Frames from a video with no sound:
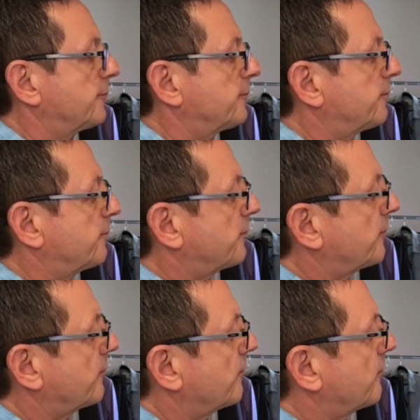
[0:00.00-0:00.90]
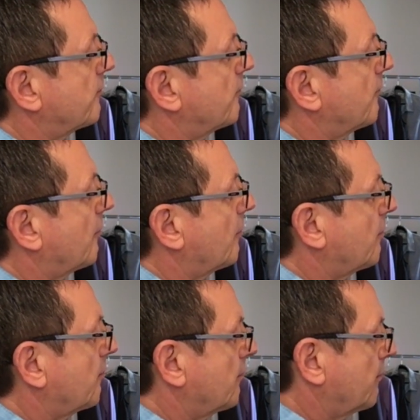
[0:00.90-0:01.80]

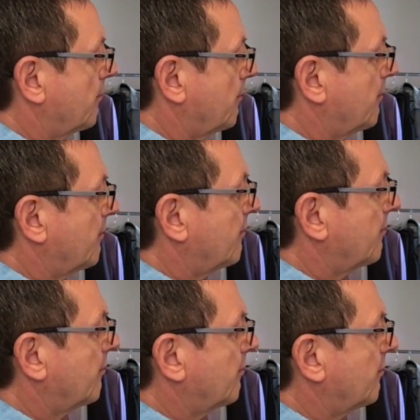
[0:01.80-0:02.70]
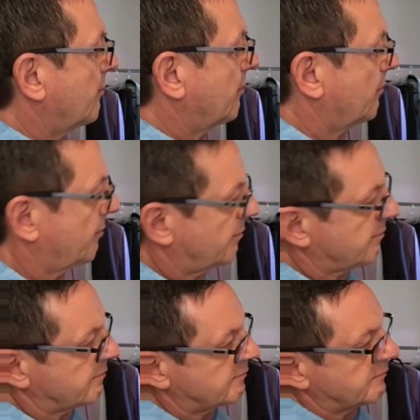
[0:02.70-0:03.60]

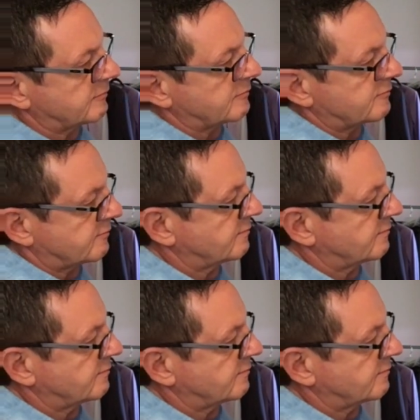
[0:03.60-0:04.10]
No one is speaking in this clip.